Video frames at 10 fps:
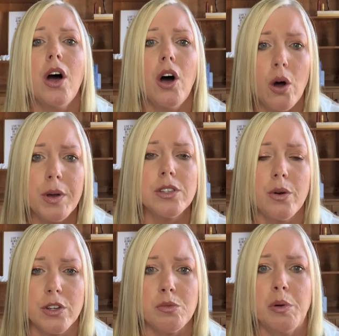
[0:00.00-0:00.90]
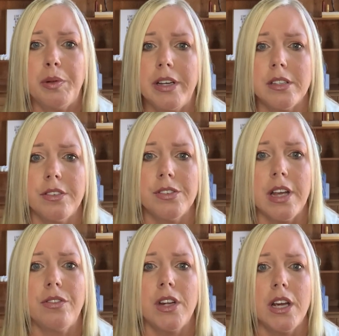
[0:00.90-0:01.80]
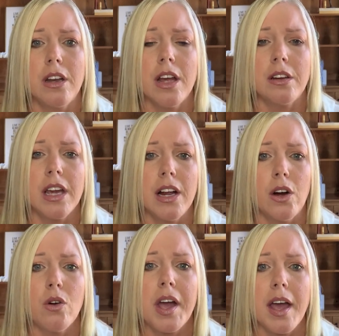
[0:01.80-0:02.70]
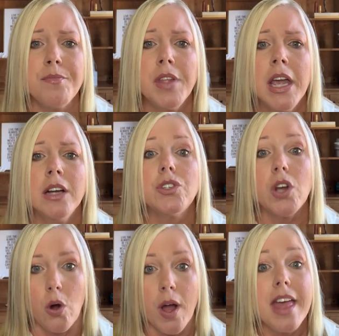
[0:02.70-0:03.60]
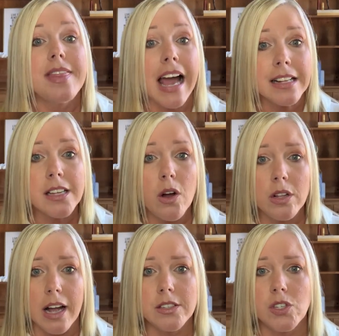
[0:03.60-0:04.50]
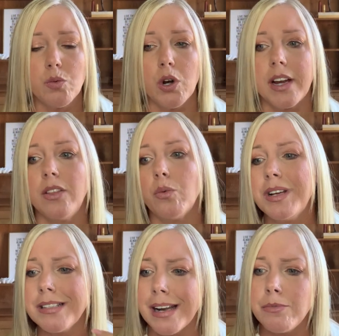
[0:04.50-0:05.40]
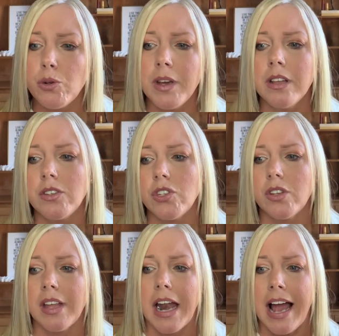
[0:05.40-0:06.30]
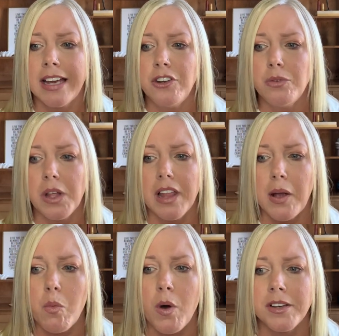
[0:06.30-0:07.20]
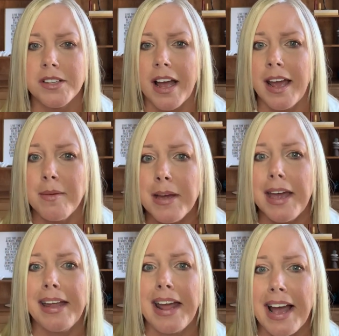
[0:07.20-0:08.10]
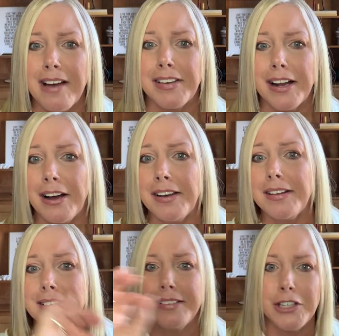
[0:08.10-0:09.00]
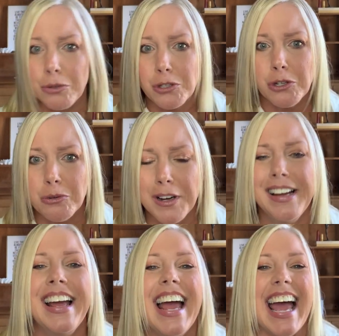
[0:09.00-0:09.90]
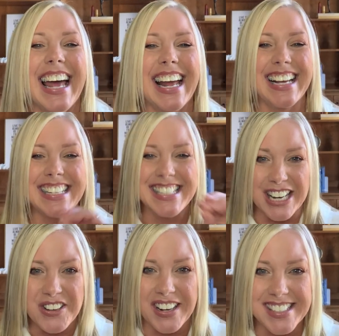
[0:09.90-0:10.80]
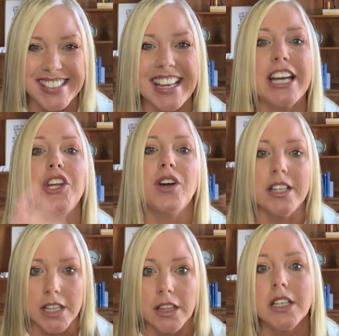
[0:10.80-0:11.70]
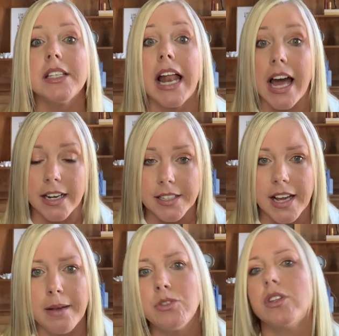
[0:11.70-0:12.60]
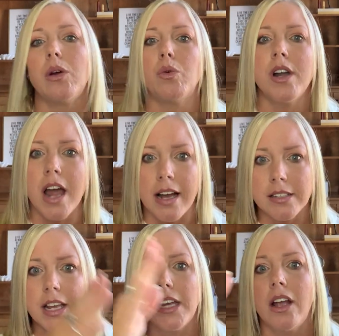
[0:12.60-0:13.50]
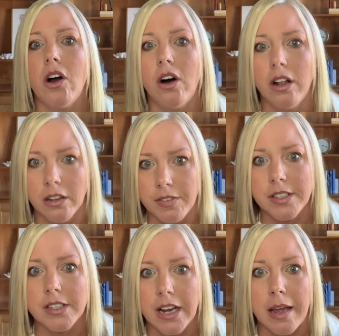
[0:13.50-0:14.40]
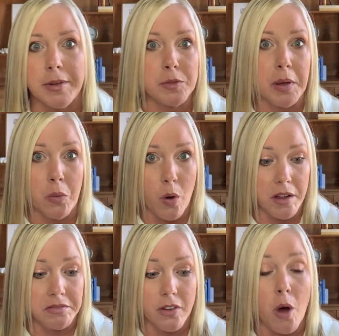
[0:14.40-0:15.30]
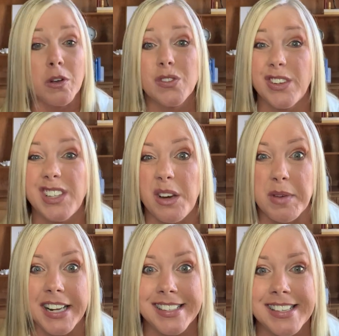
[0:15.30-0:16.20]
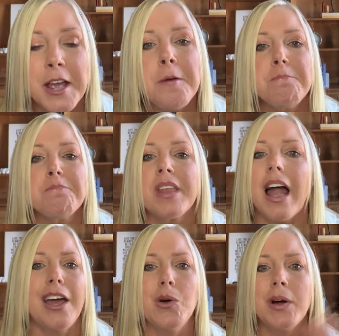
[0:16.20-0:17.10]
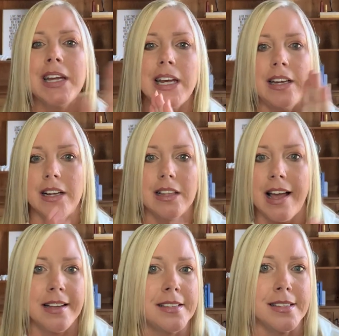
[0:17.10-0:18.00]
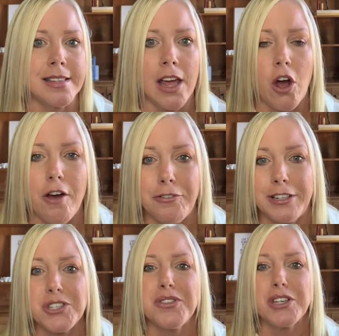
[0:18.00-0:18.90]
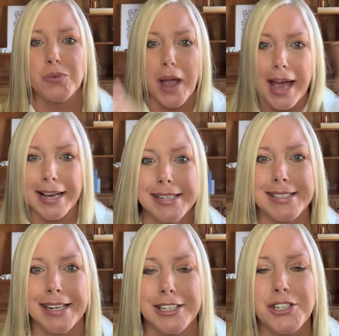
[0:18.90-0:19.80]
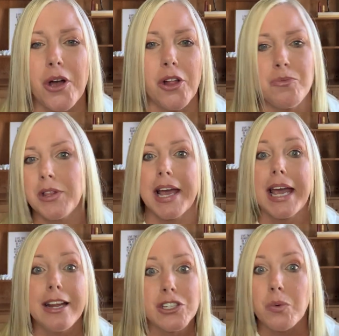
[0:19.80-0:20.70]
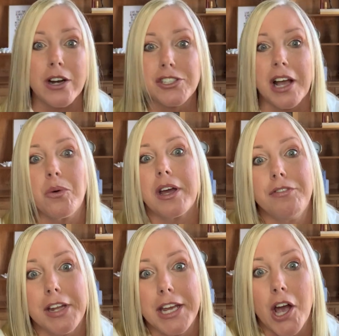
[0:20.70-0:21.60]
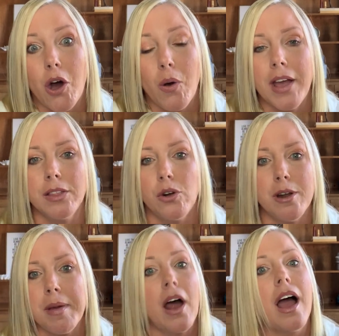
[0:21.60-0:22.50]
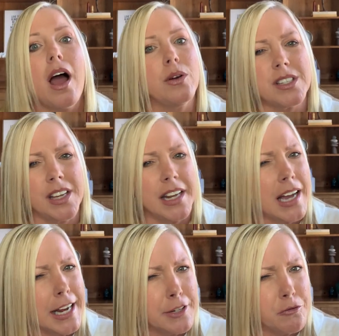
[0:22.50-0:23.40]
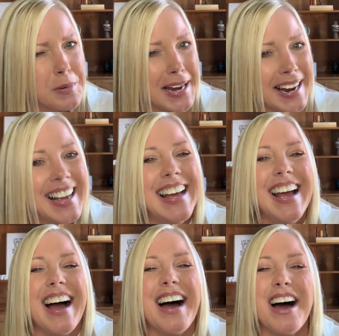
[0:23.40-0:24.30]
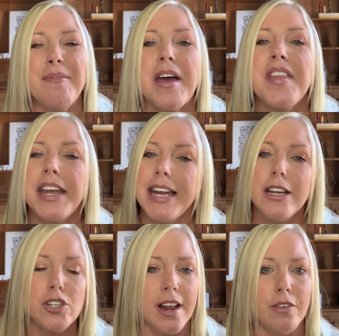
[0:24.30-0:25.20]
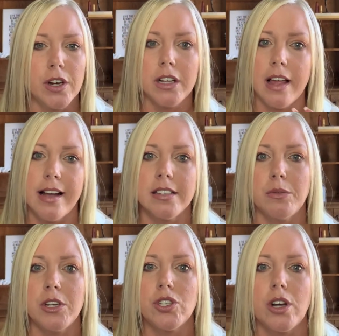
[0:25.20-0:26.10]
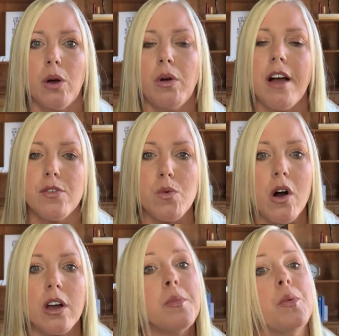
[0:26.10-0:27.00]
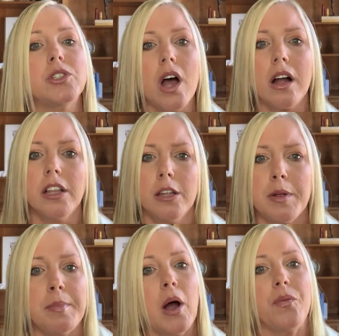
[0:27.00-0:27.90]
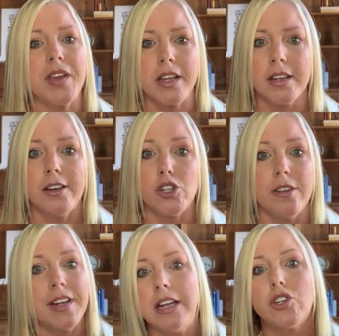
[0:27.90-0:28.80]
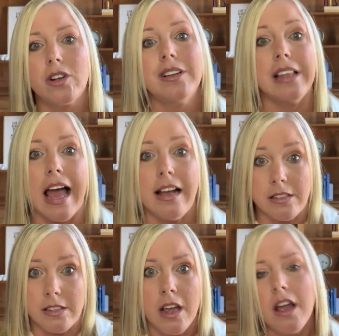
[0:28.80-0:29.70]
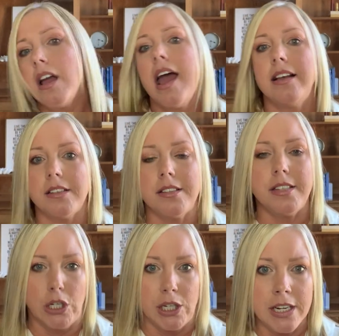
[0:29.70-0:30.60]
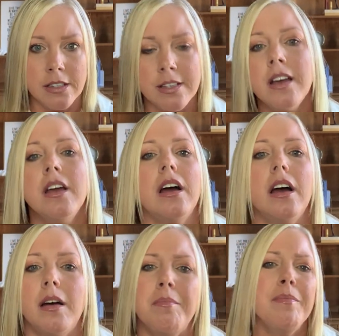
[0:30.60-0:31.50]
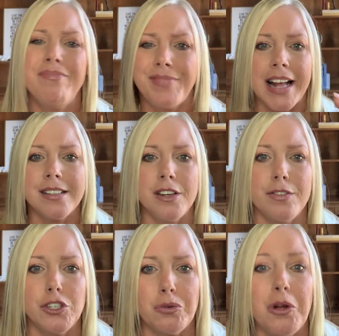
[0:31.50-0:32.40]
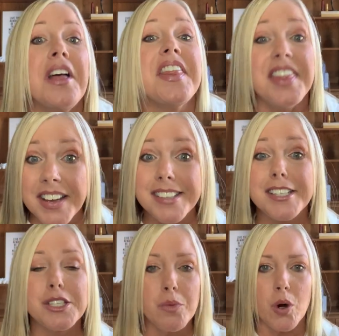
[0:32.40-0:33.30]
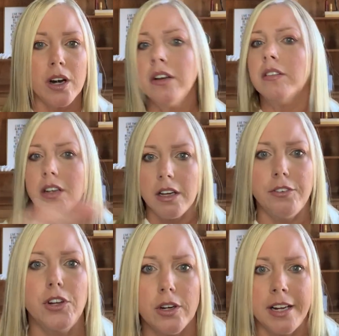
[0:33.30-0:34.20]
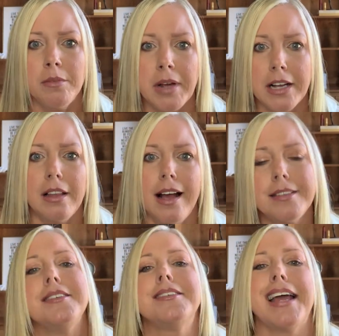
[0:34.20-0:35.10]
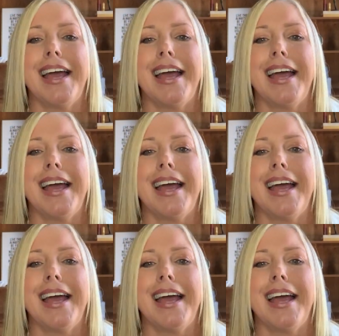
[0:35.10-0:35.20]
Always, always from a place of safety and care, okay? So that's how classes work. And the reason I'm doing this is so that I can do it like one time and have it on YouTube, and I can send you guys a link and you guys can listen ahead of time, so that we're not taking all of this time. It's been almost 15 minutes. I don't want to eat into classes that often. So this way I can send it to you all and be like, hey, just watch that quick video and learn about how it's going to kind of be. And then each and every class that we start will have a welcome, and we'll talk a little bit about the intention of each class as a series. That's individual. This is more, if you're in my classes,